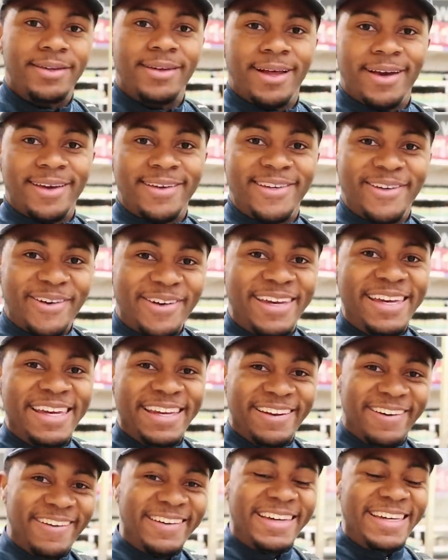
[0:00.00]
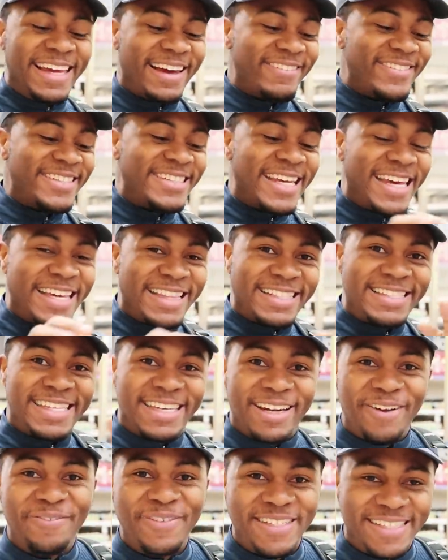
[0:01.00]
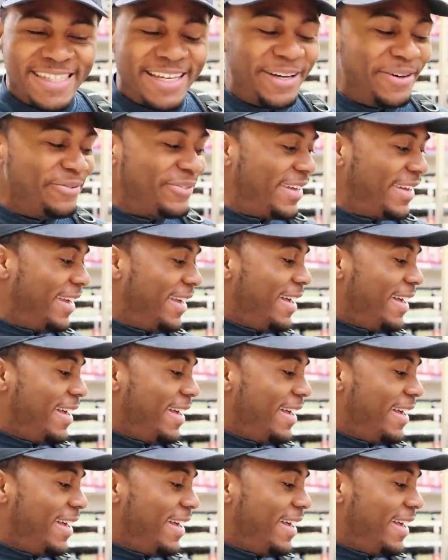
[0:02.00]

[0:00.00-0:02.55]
like yucky and ucky having to take the skin off yourself.